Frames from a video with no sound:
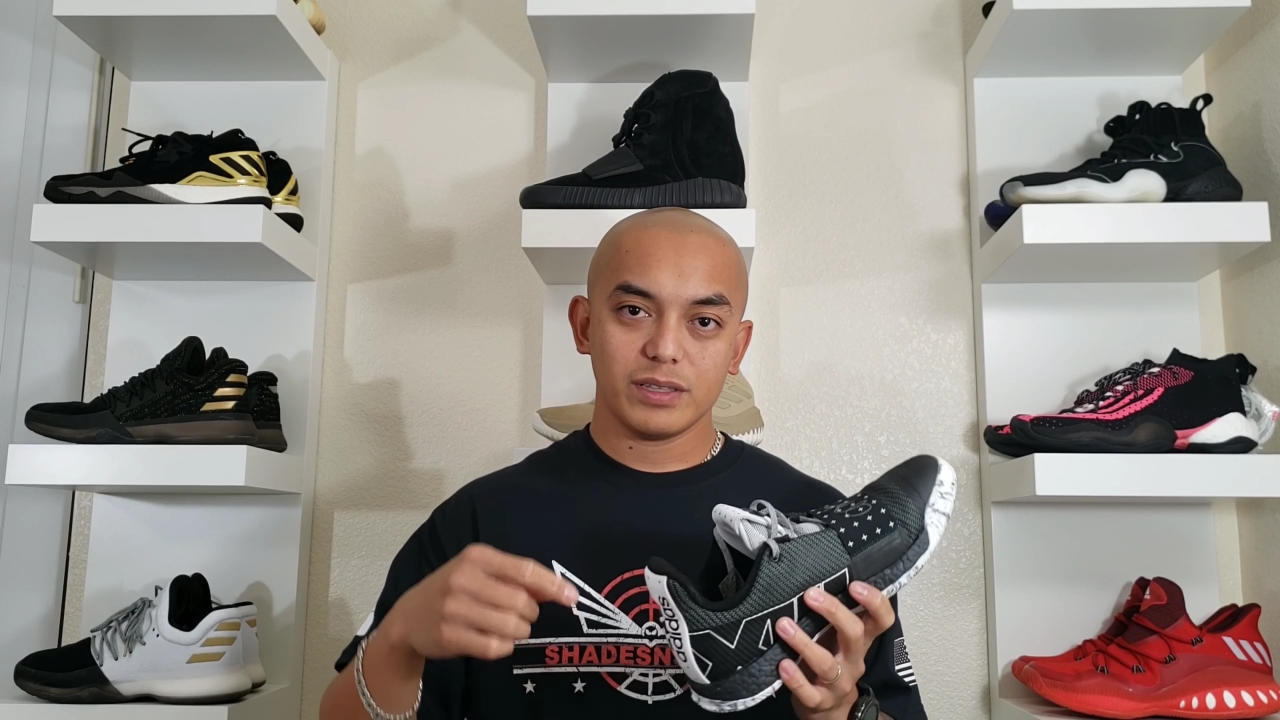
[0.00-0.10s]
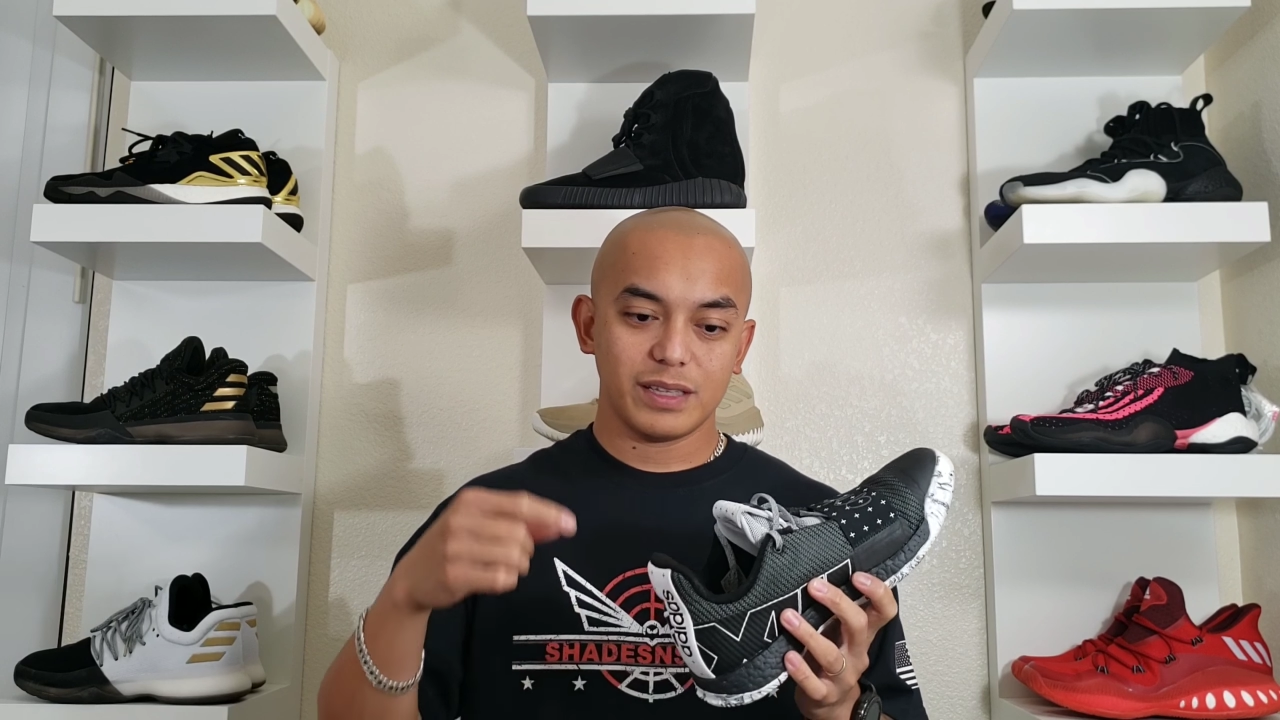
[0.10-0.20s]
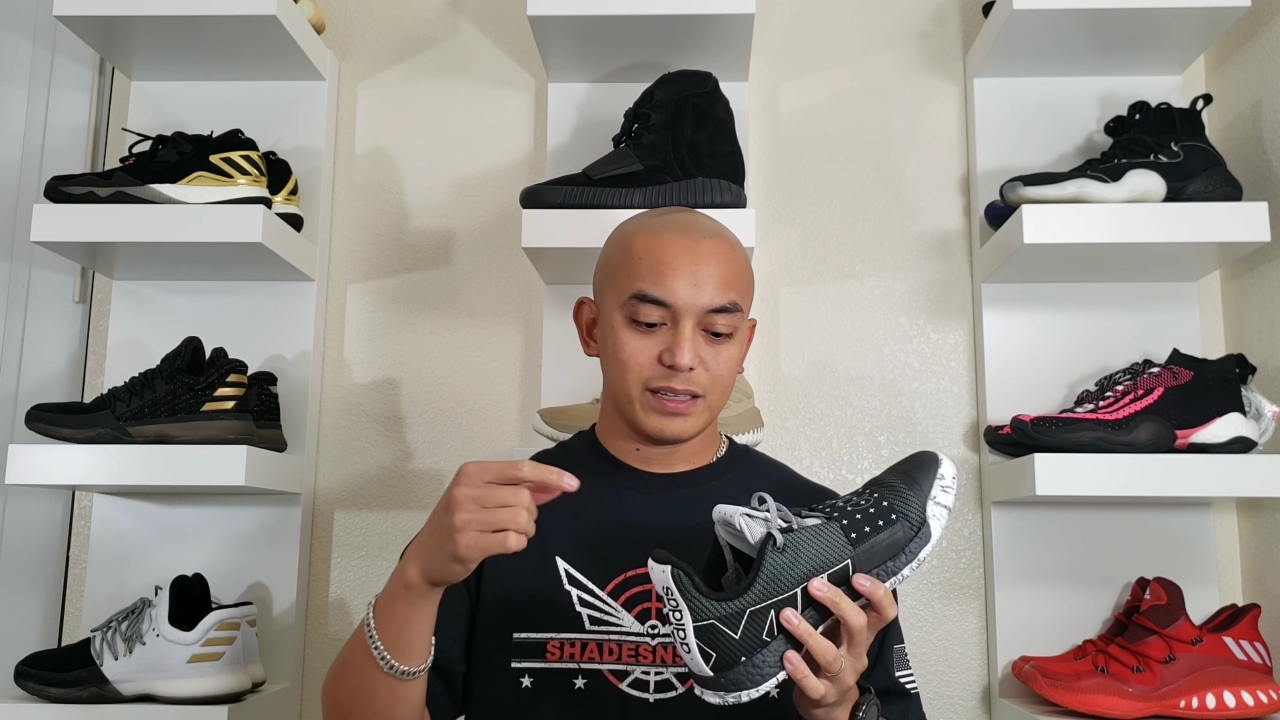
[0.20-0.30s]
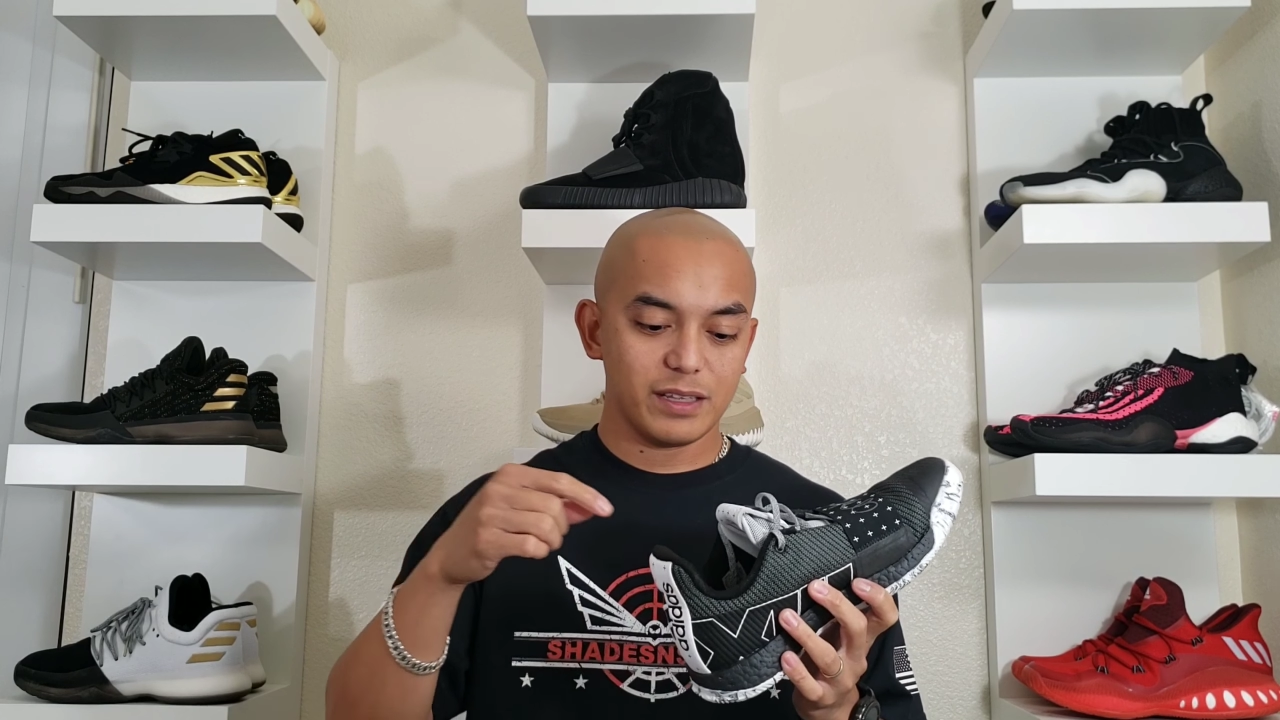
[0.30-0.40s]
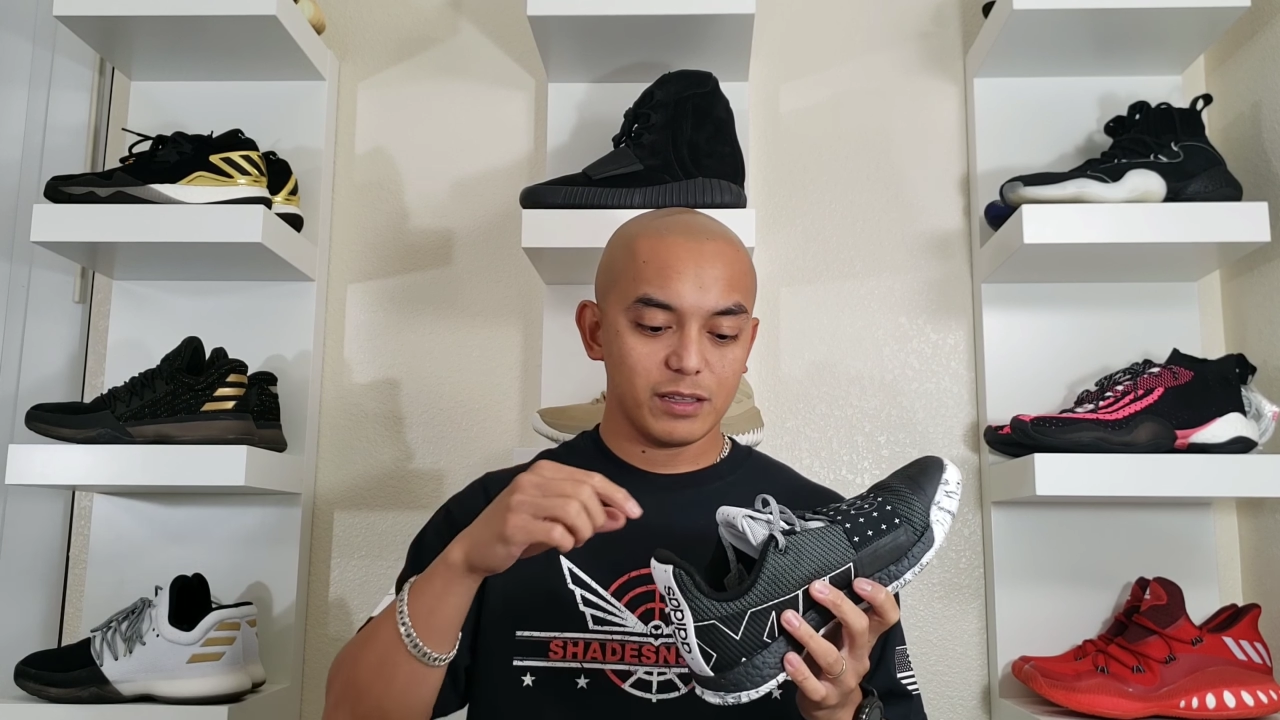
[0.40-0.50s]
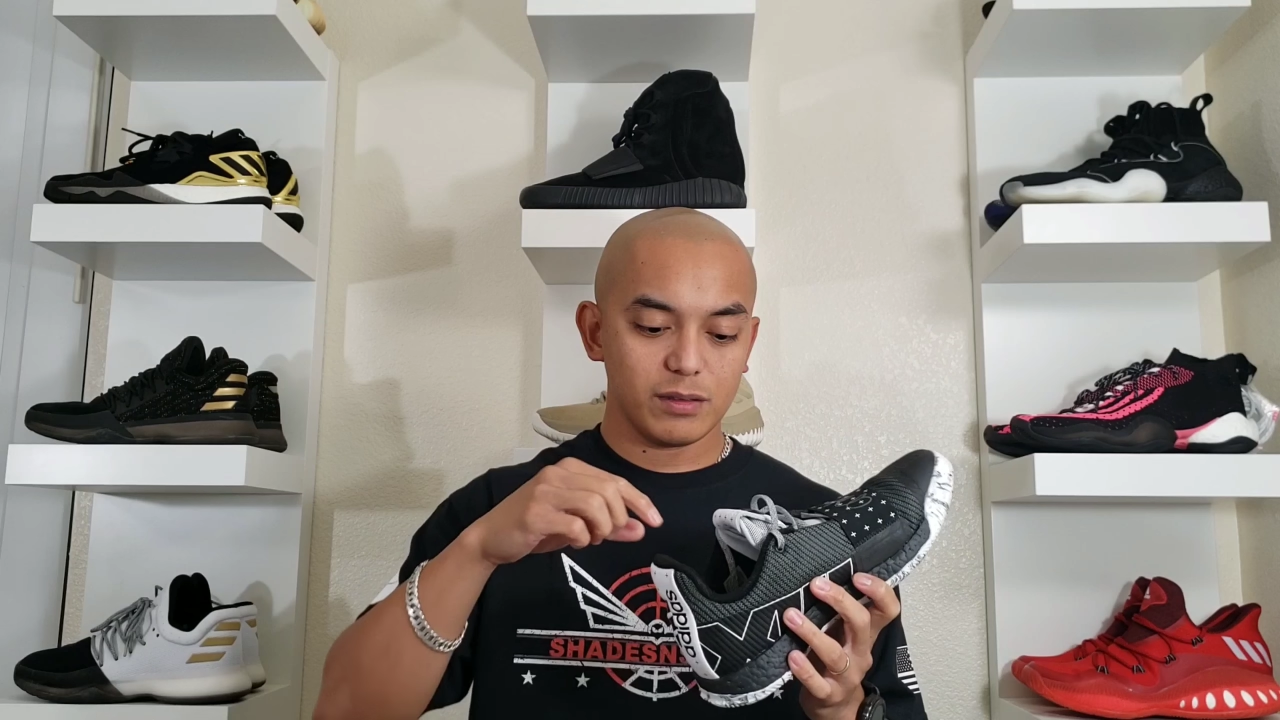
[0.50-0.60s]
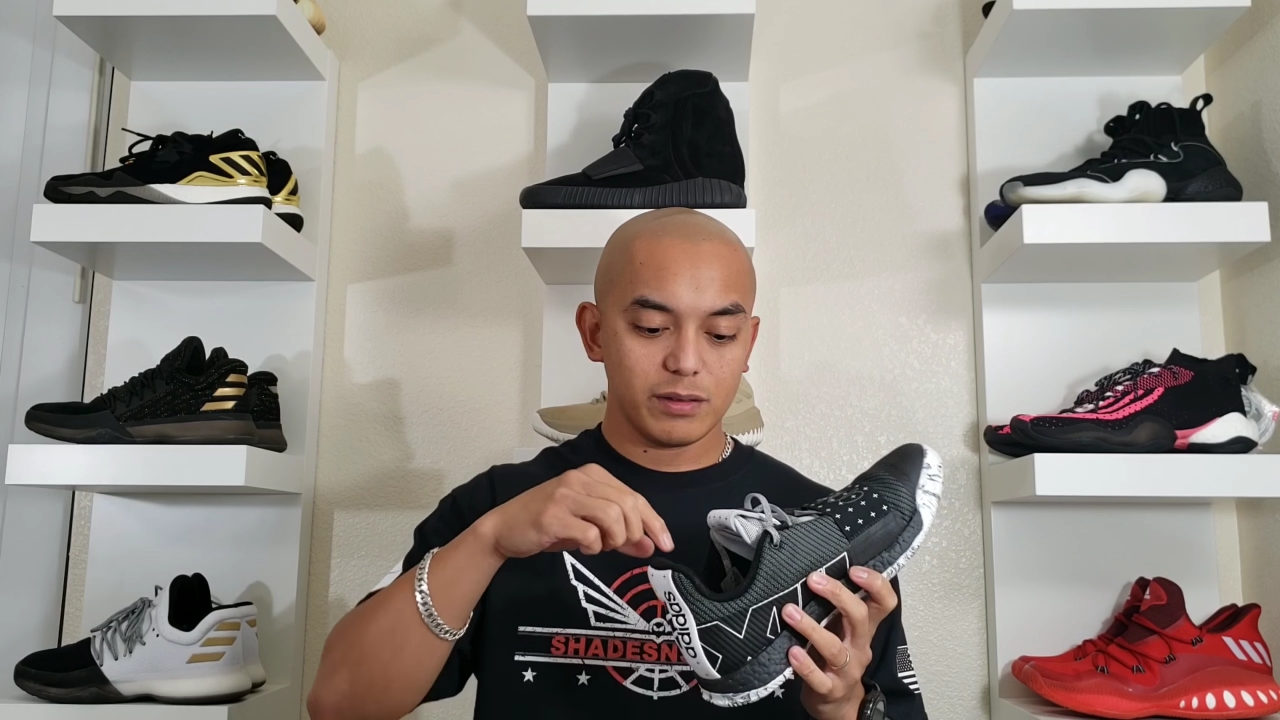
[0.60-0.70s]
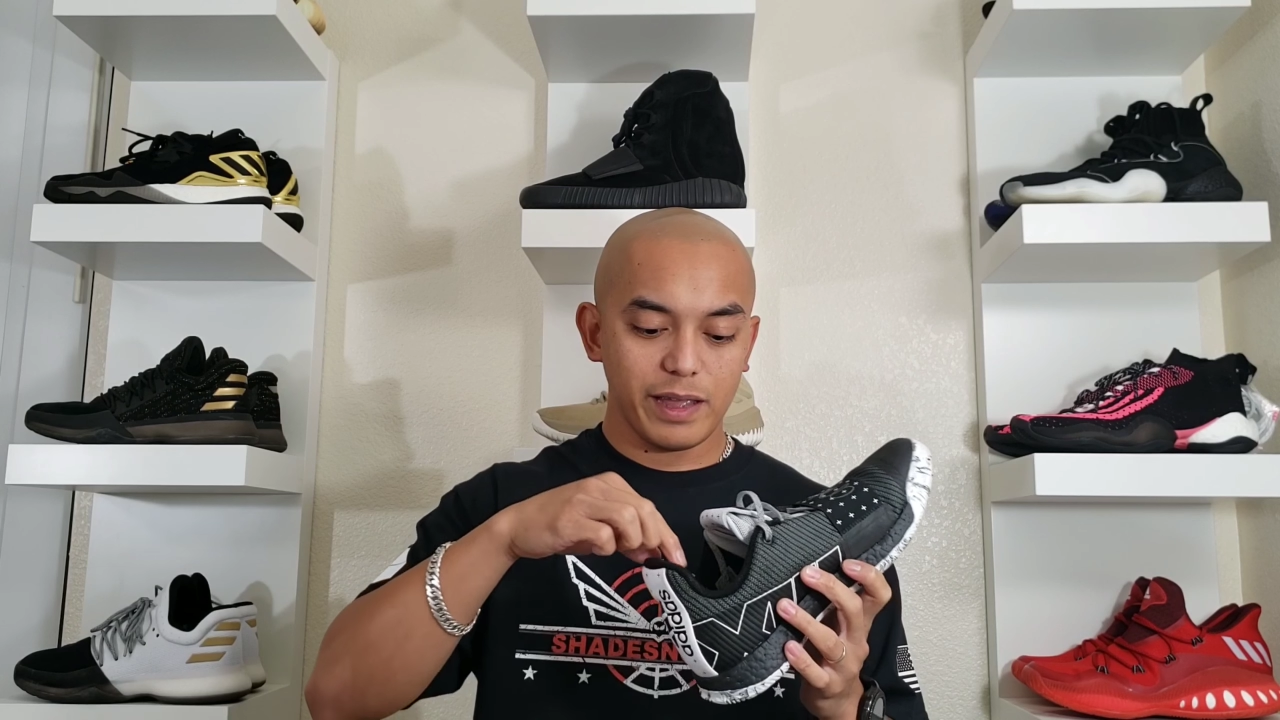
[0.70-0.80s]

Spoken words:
They did